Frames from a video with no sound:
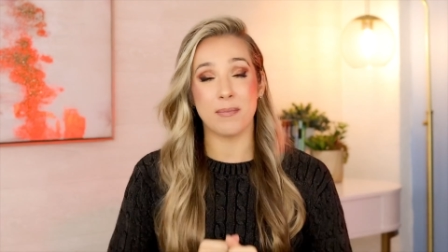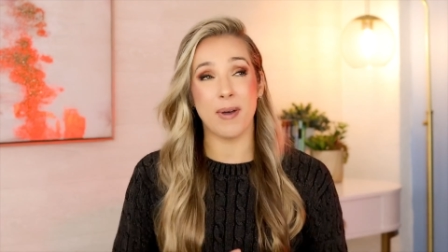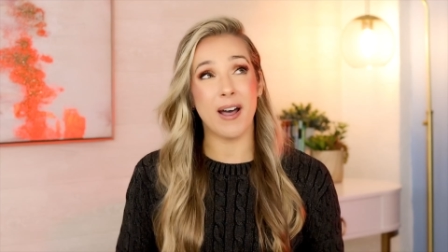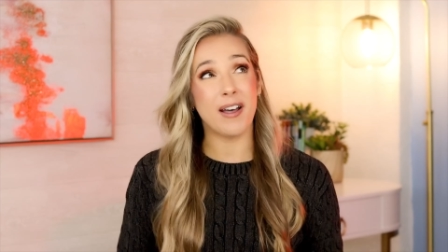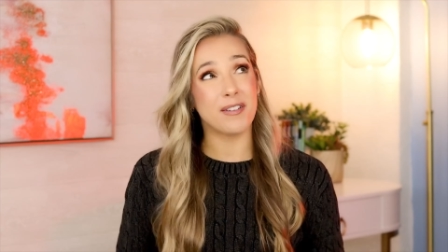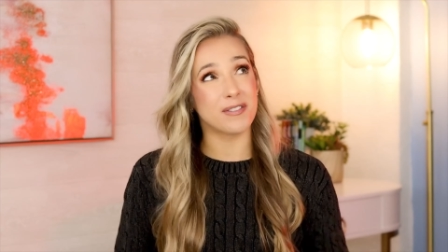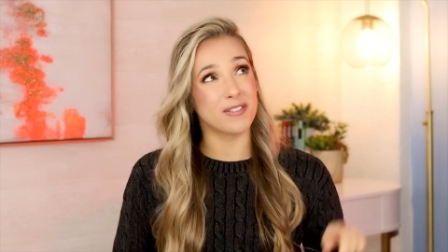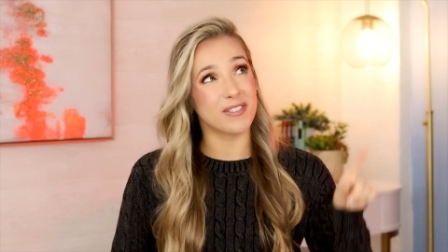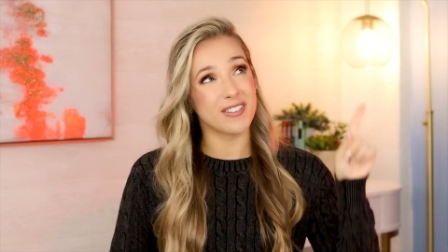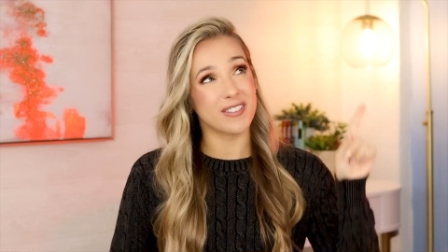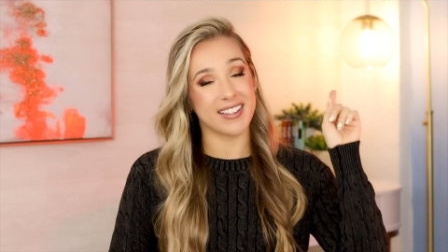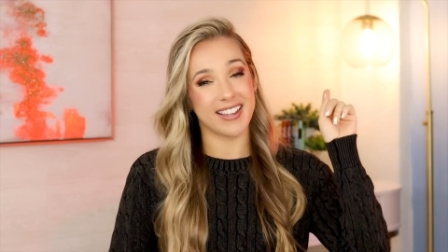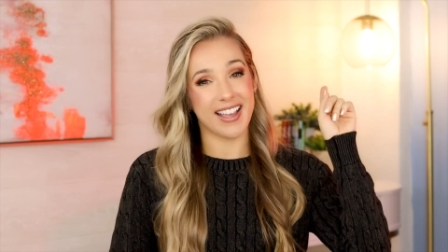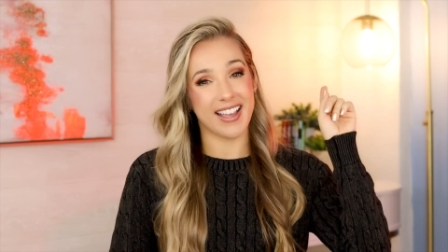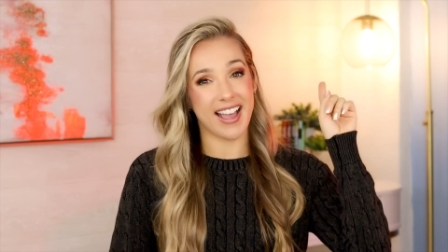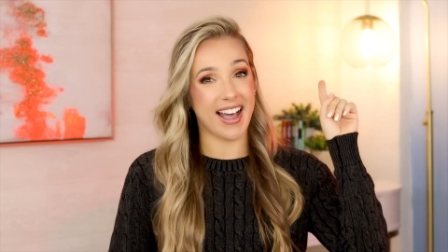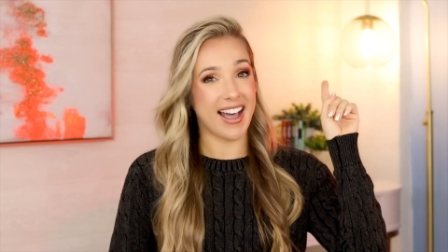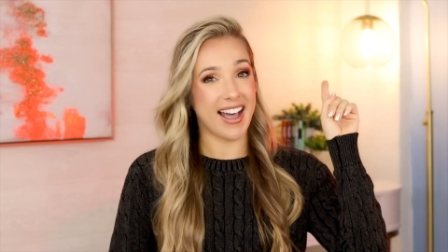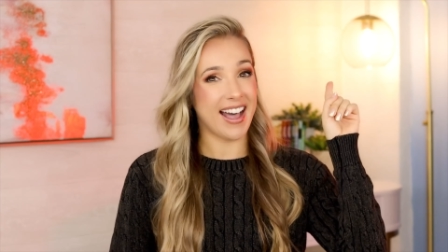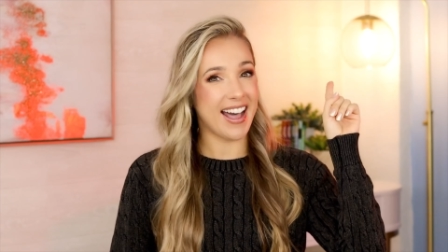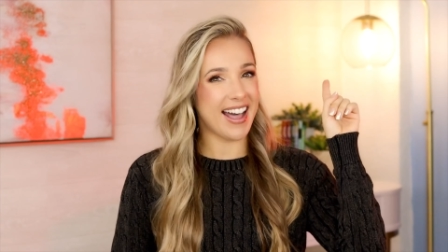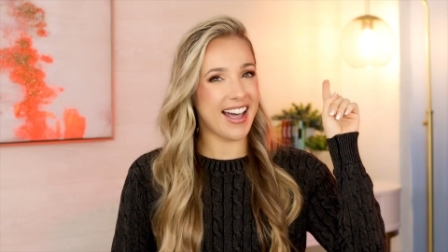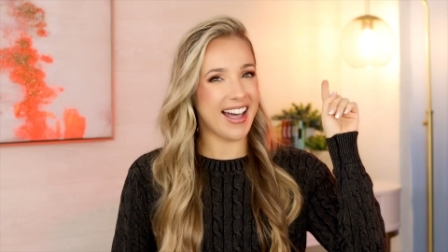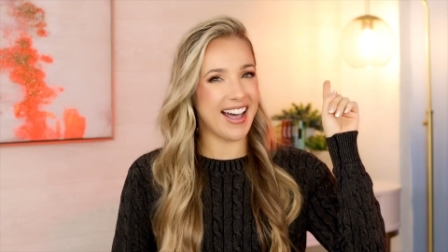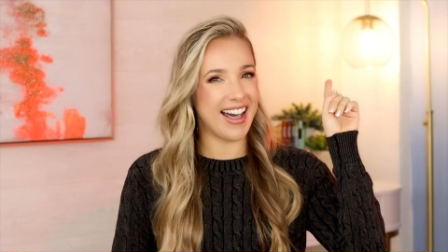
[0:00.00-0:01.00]
above.
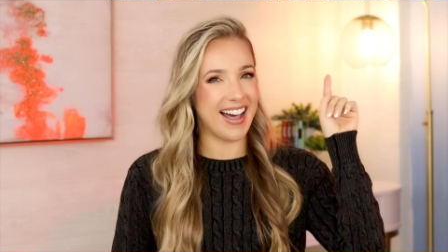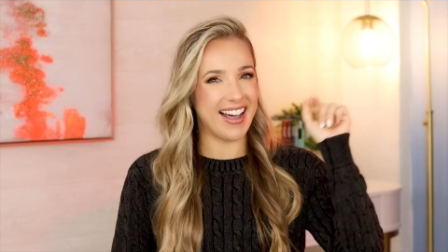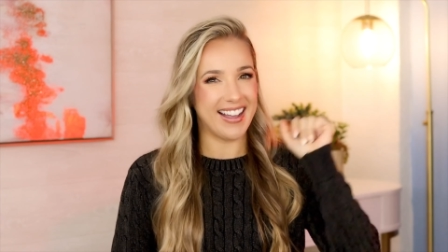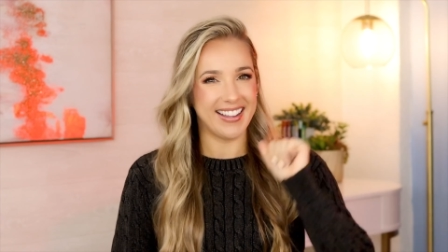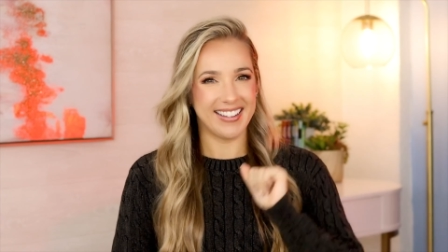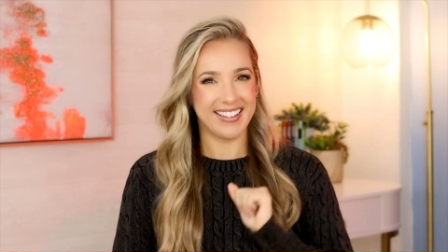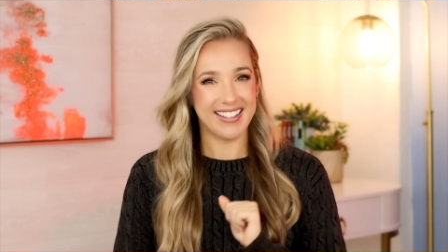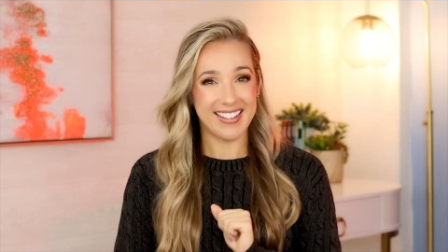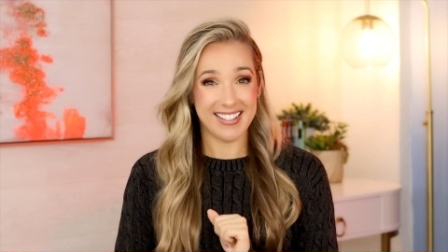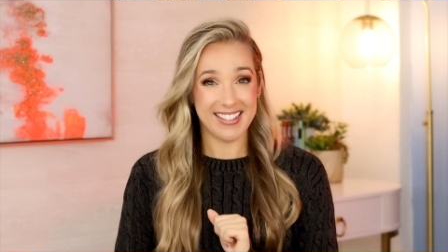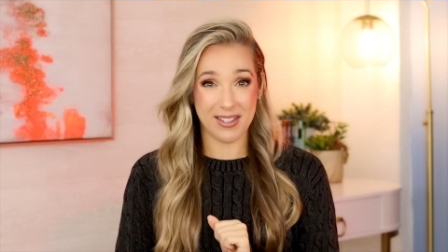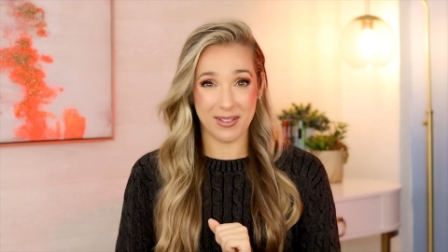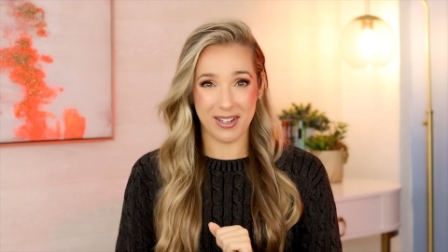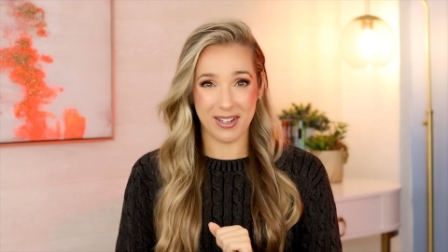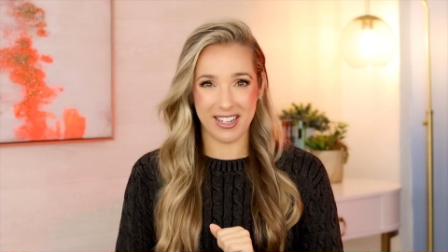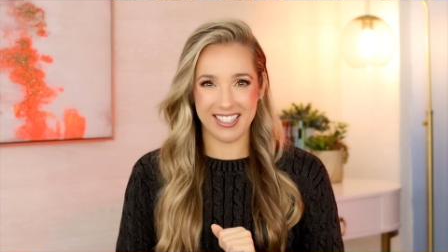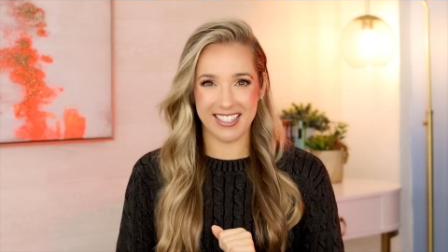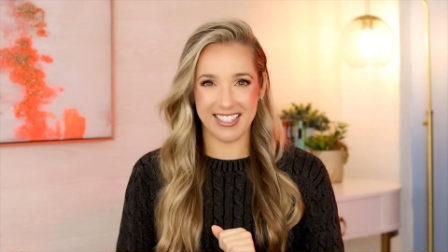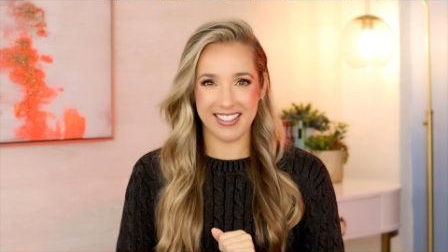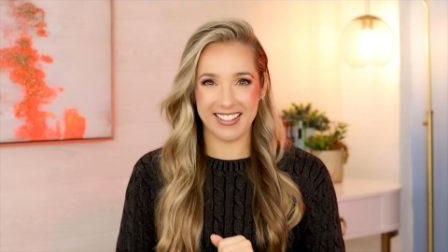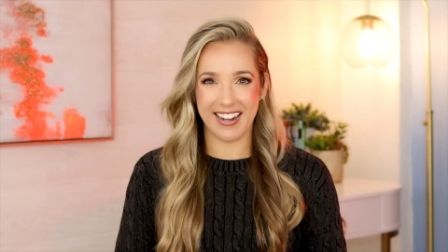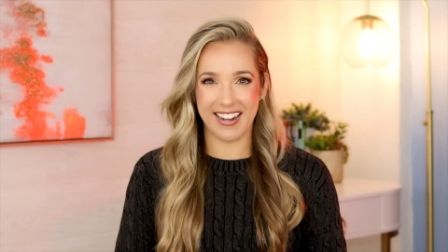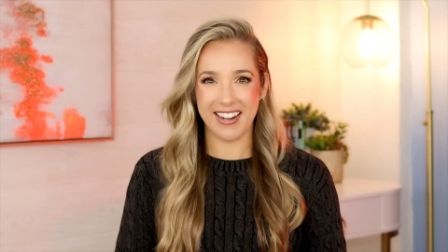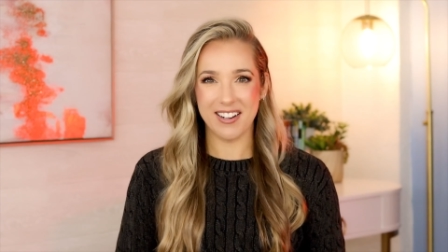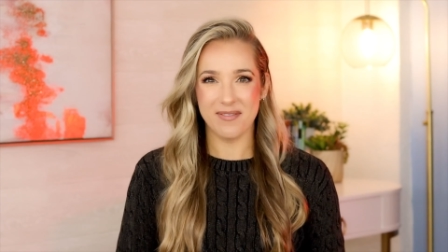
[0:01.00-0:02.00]
Haha, see what I
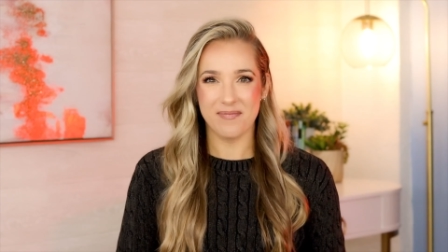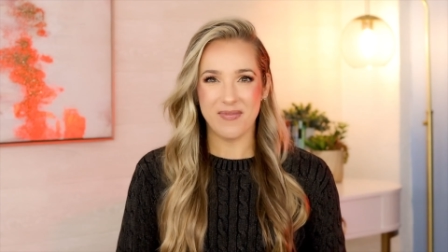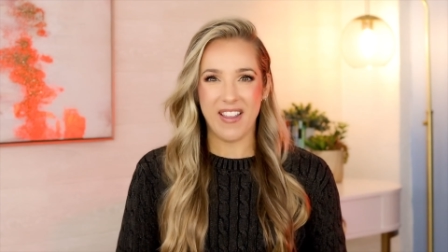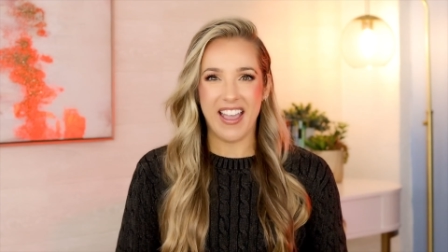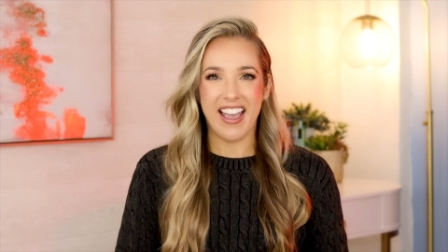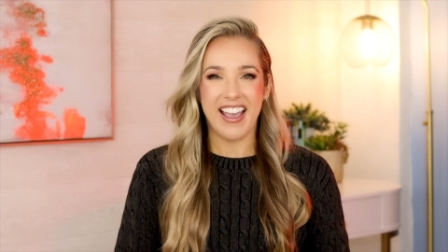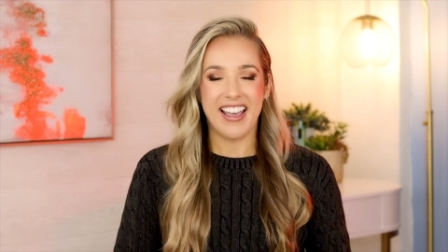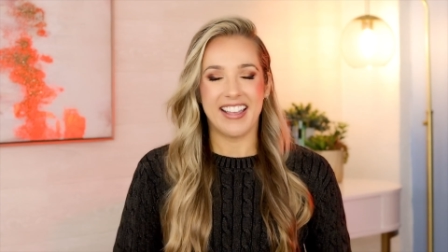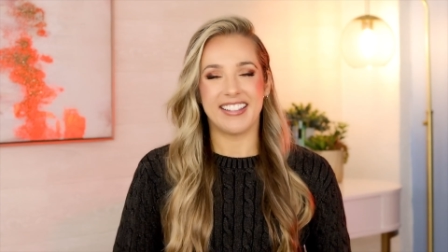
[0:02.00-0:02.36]
did there?